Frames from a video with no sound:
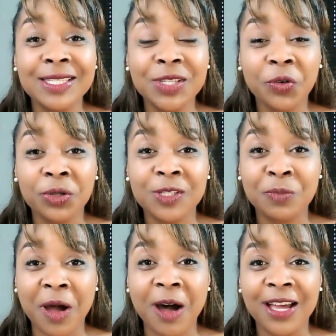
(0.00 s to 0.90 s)
is your
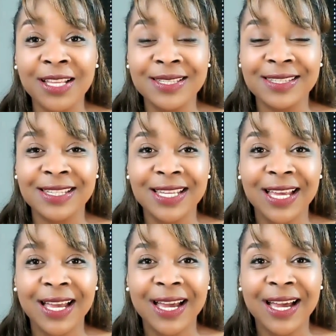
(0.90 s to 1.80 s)
response?
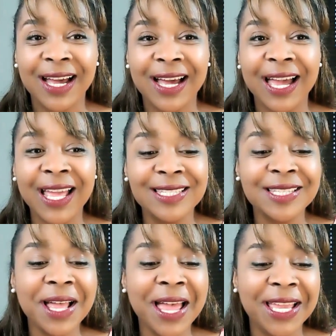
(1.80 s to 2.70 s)

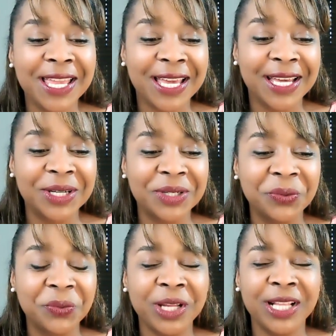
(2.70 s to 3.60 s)
It's like,
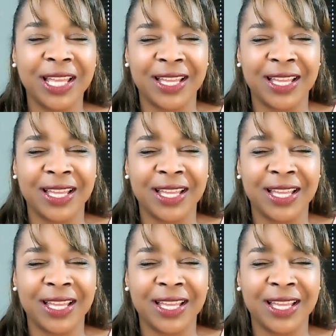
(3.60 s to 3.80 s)
what?